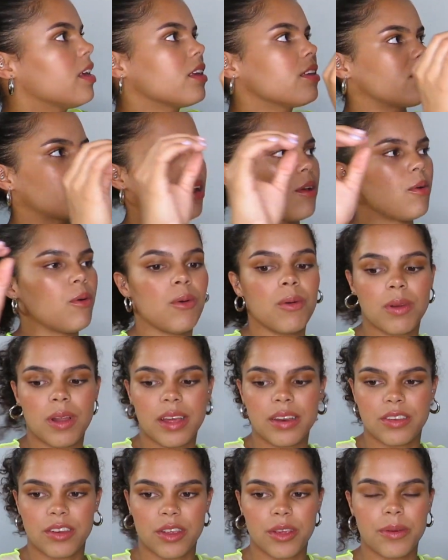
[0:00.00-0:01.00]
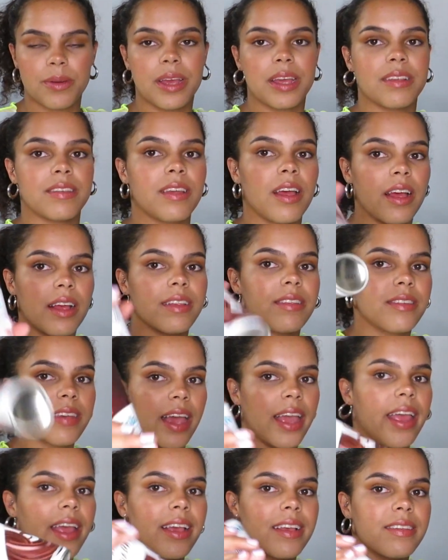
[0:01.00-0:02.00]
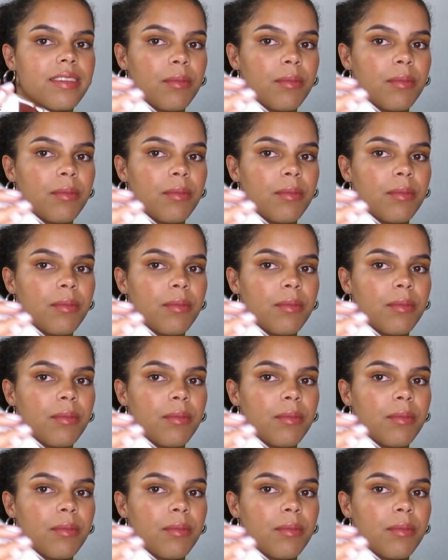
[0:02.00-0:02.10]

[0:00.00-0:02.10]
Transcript: So all I do is take